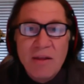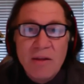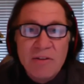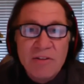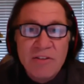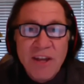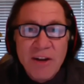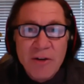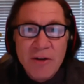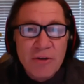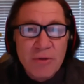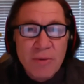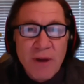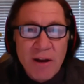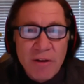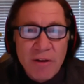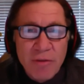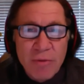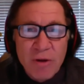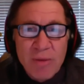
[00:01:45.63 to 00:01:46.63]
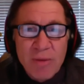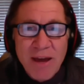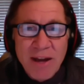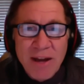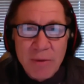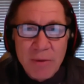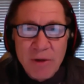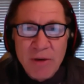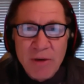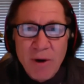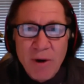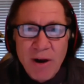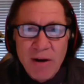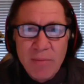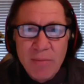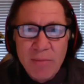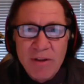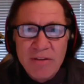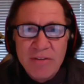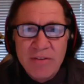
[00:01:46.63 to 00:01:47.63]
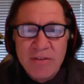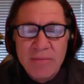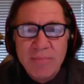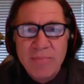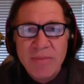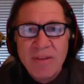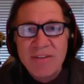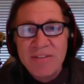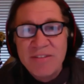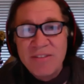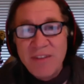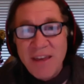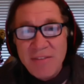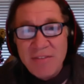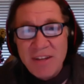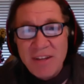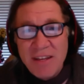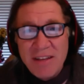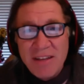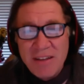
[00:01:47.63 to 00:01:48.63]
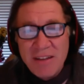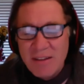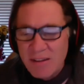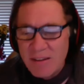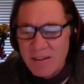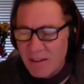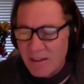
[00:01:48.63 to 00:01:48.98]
centers around 3 meta requirements: safety,